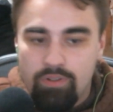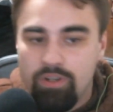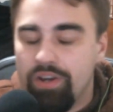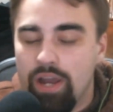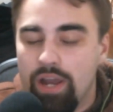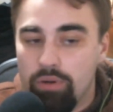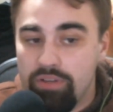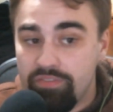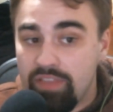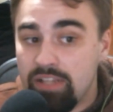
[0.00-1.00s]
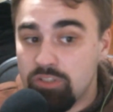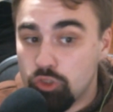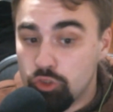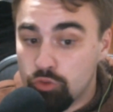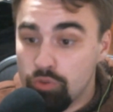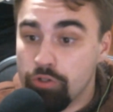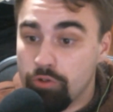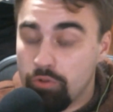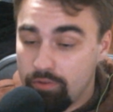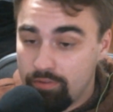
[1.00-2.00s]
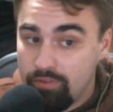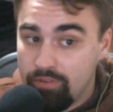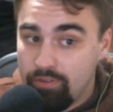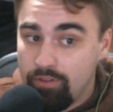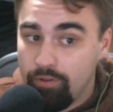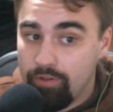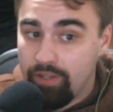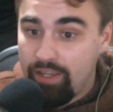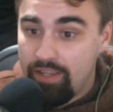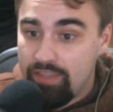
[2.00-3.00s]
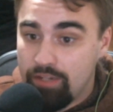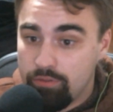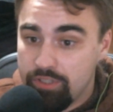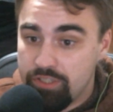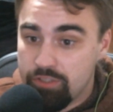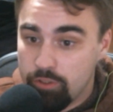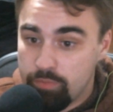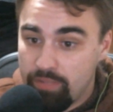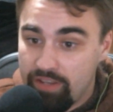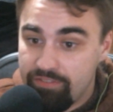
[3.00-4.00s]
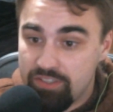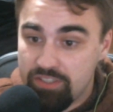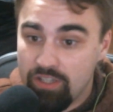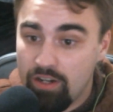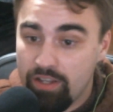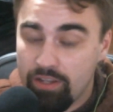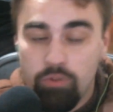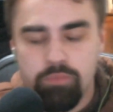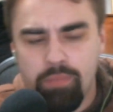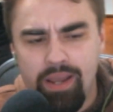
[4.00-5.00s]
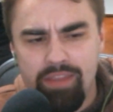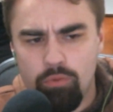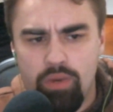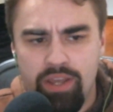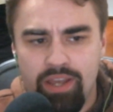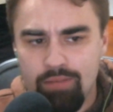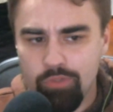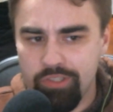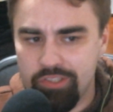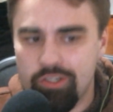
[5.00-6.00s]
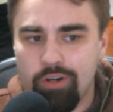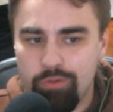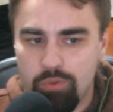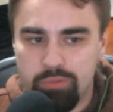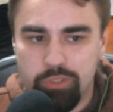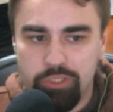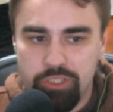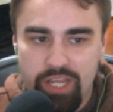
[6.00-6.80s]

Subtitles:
Now, if that's true, okay, and that research by Physionic, which, by the way, I'm really starting to appreciate